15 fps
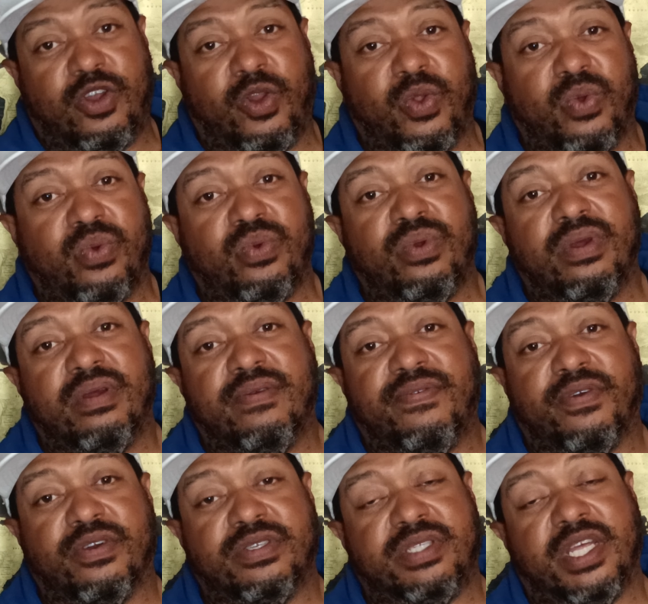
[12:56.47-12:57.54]
clue
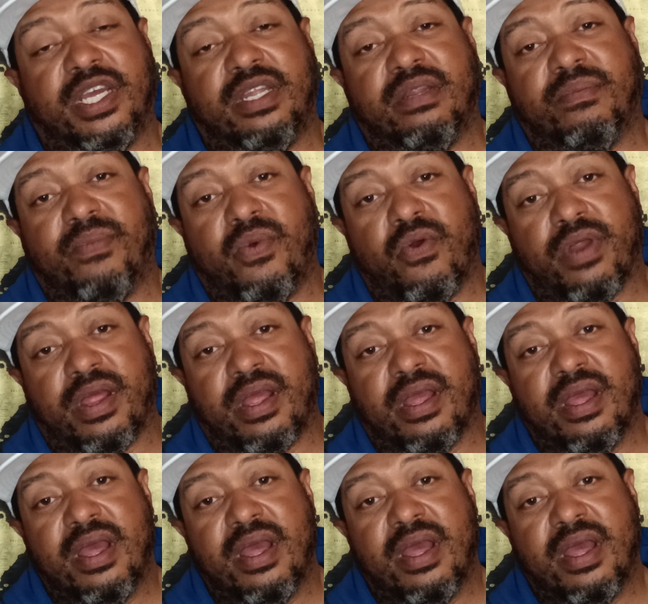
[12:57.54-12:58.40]
first thing in the morning.